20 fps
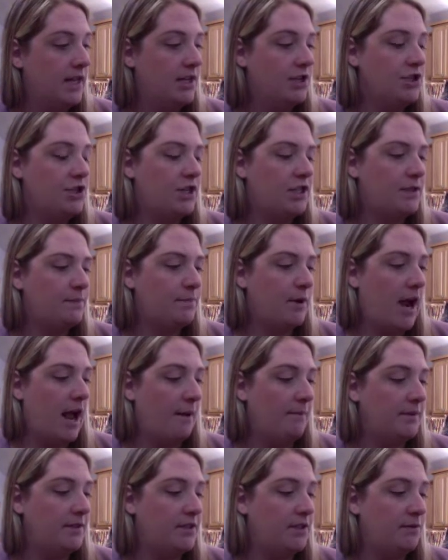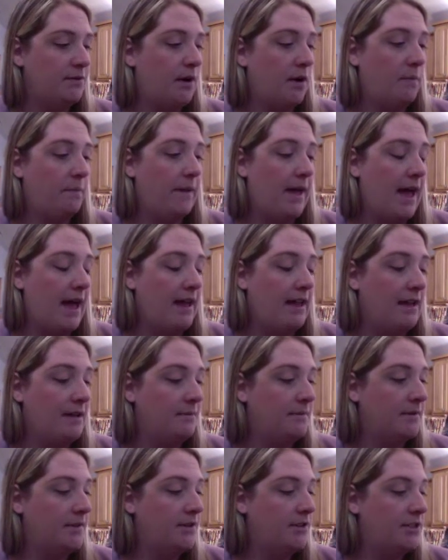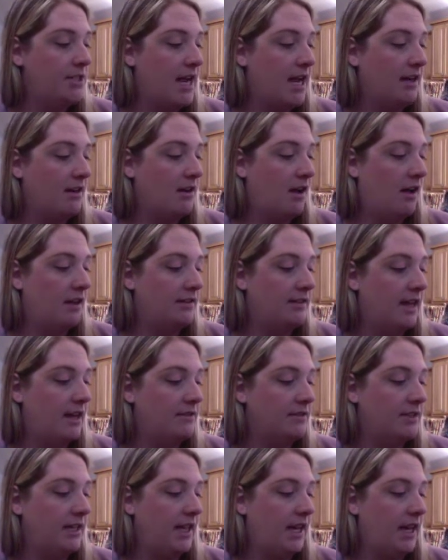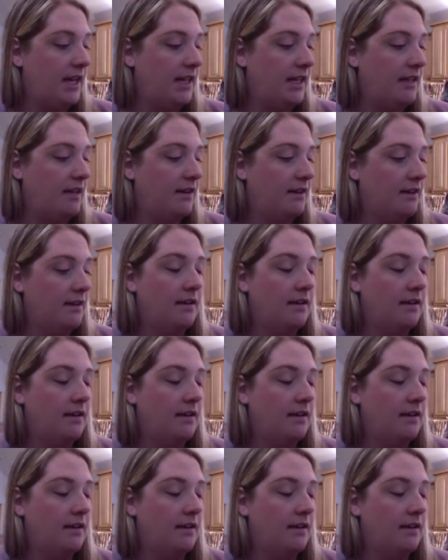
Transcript: Just promise you won't pet him, Jack called down to Annie.